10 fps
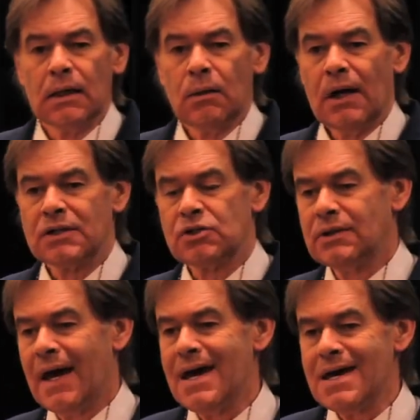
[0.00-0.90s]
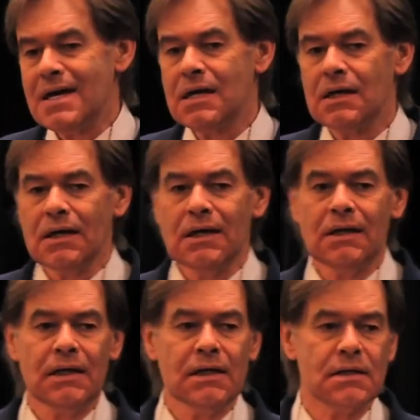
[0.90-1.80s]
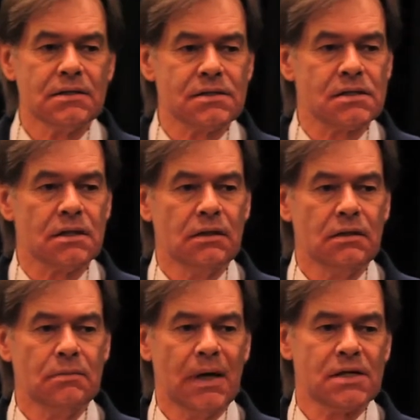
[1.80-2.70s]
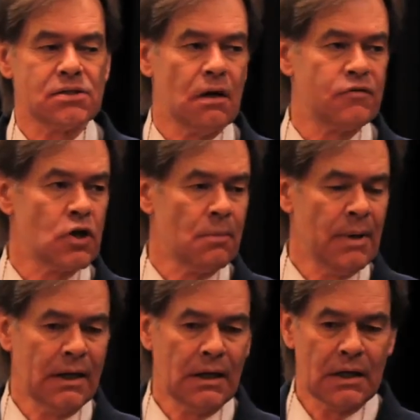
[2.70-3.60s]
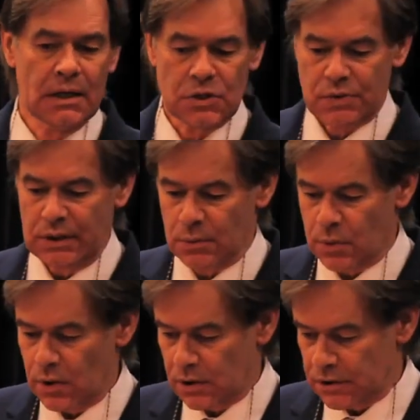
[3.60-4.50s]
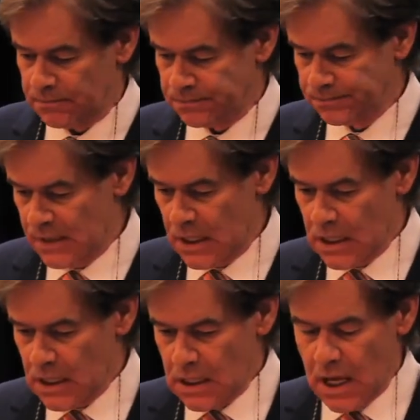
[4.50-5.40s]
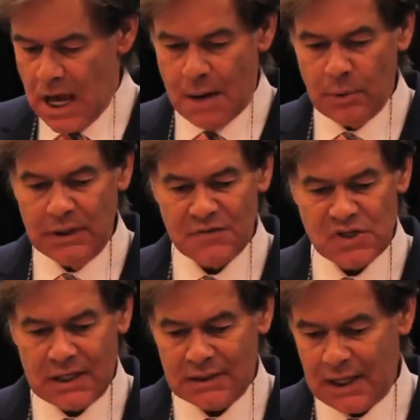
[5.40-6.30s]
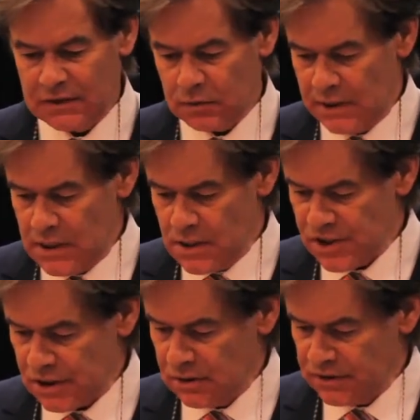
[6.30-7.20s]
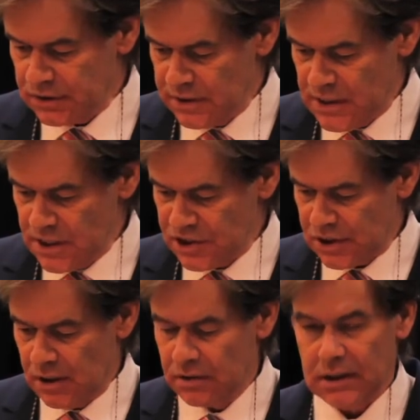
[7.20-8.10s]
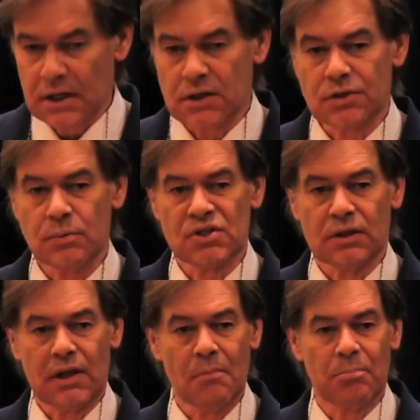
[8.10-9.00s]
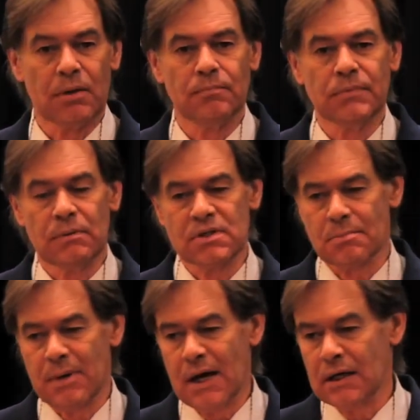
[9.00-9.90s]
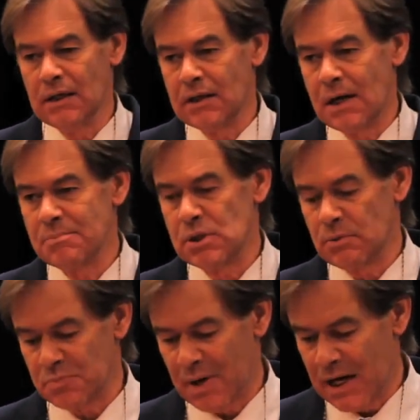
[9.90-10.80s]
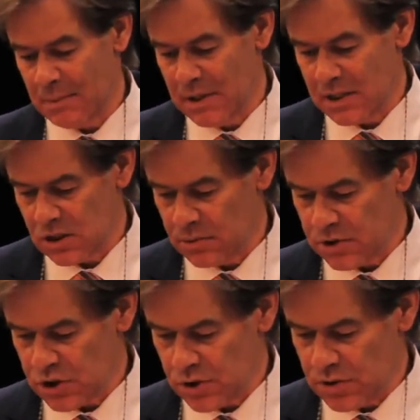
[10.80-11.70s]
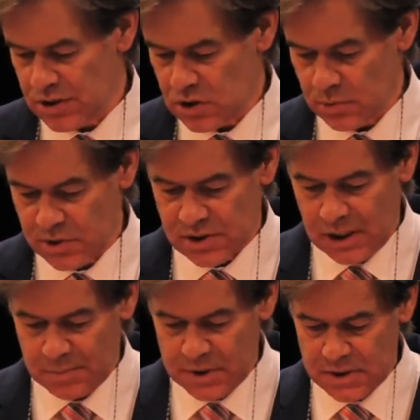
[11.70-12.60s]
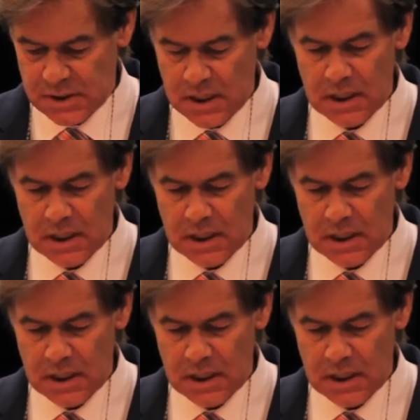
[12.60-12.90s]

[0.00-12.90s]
Well, today it is the best offshore banking country in the world. I wouldn't have said that 30 years ago. 30 years ago, the country was a dump. It was a banking dump, so was Panama, so was Jersey, so was Cyprus.